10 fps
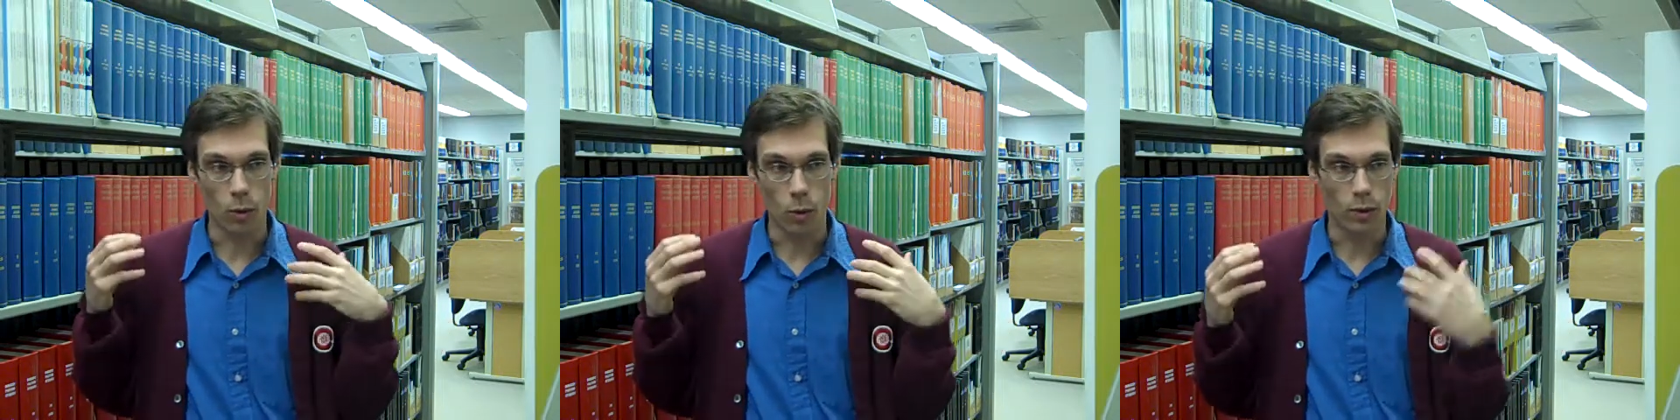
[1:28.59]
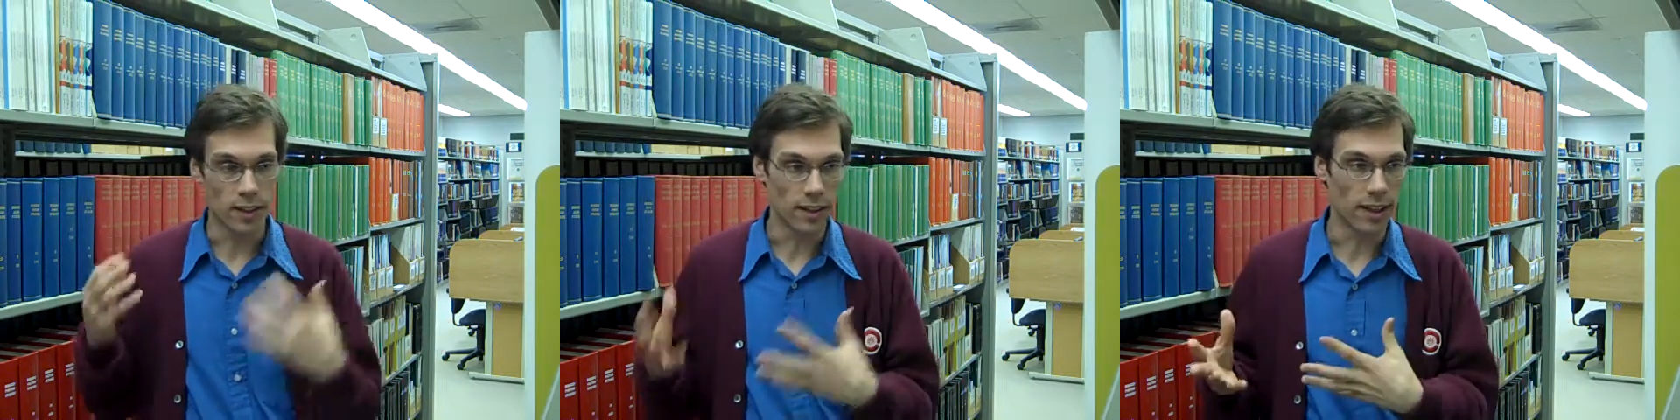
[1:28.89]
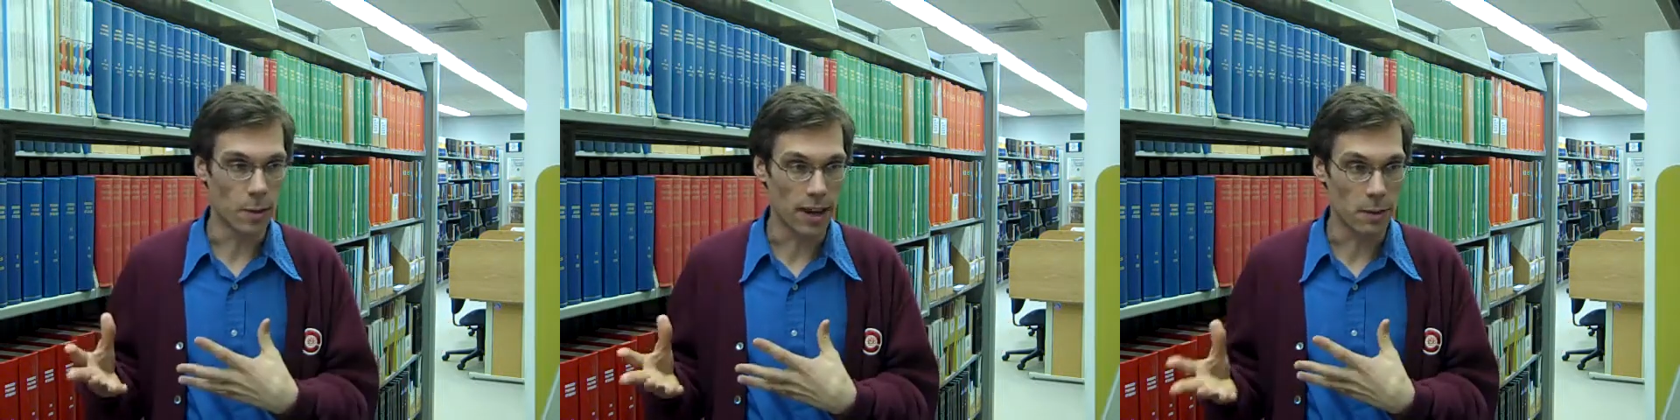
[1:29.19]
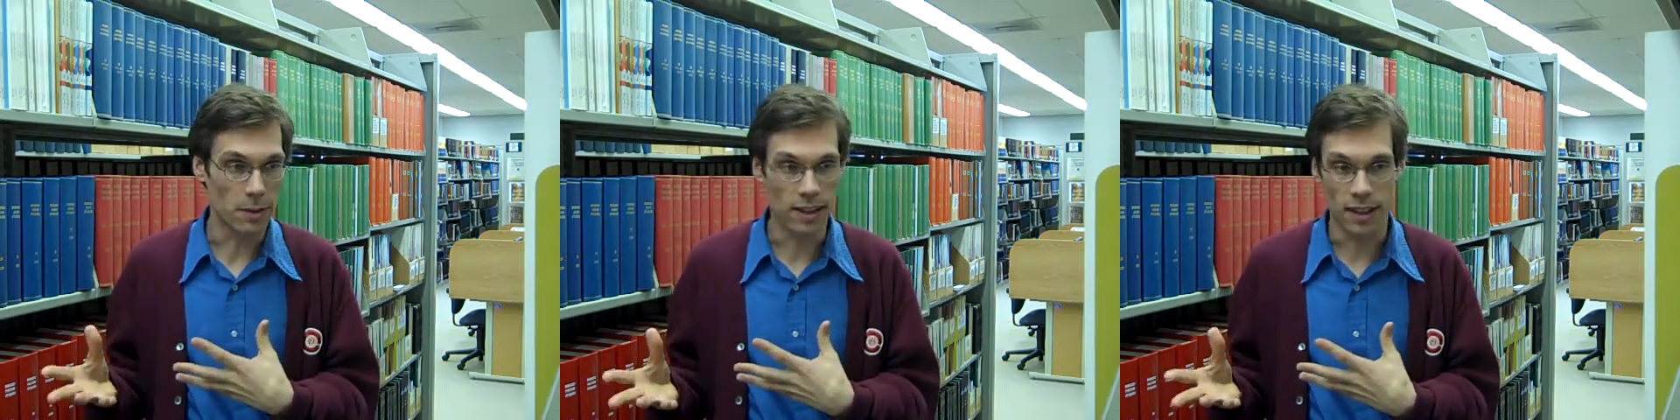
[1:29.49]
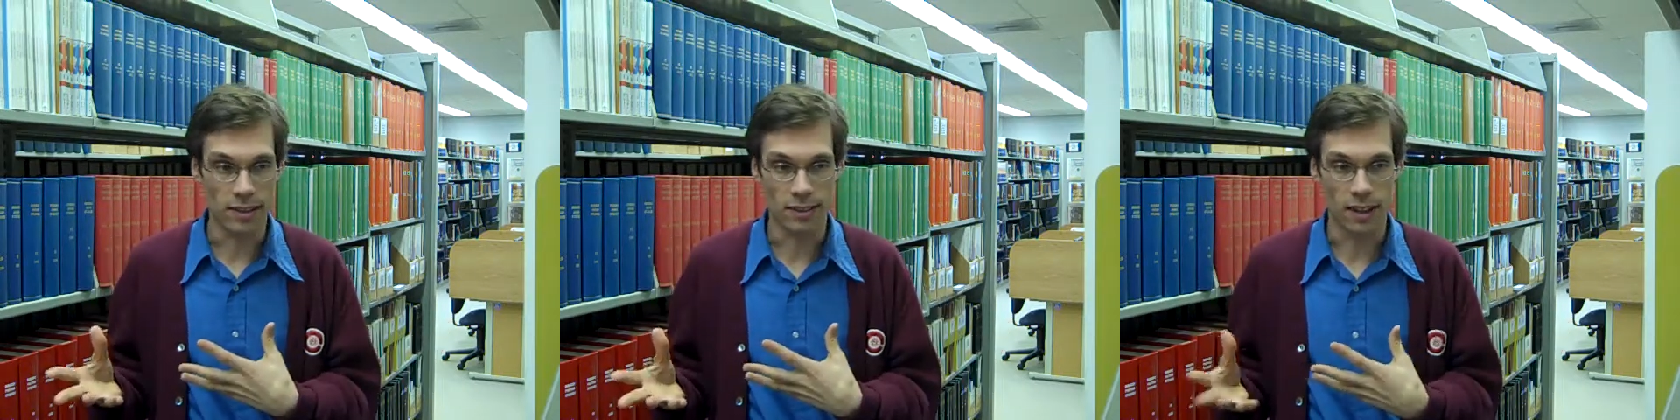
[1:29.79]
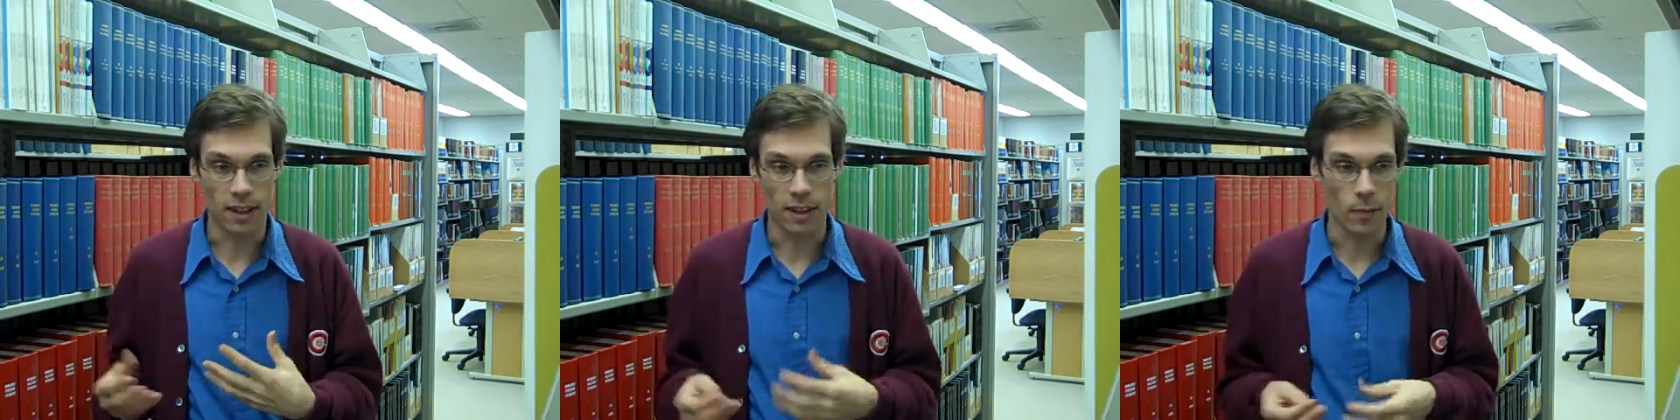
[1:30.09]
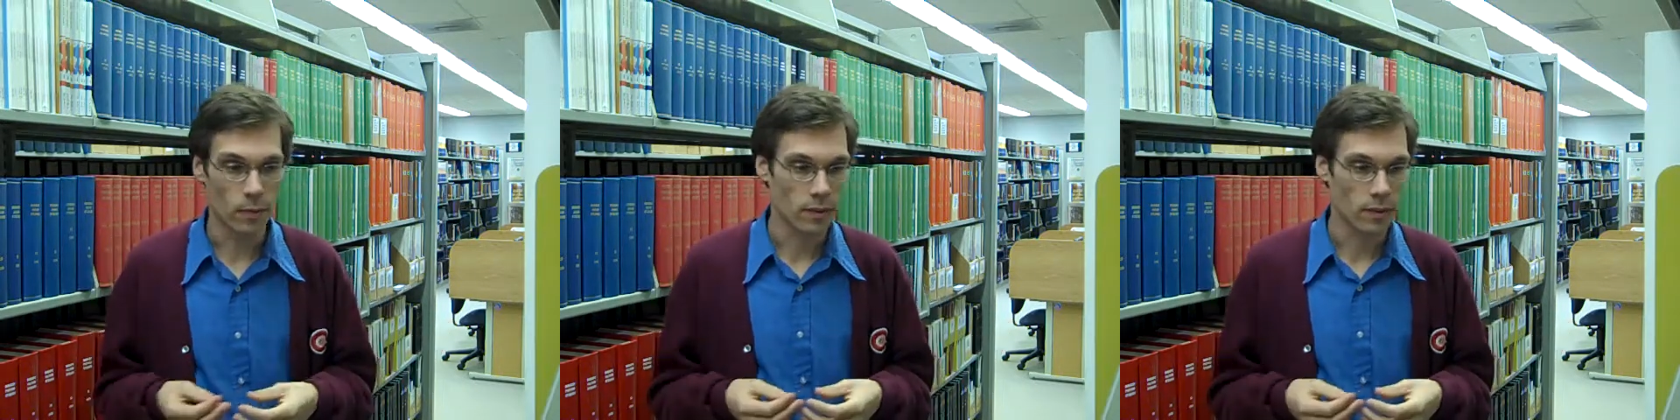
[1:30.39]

or the APA style.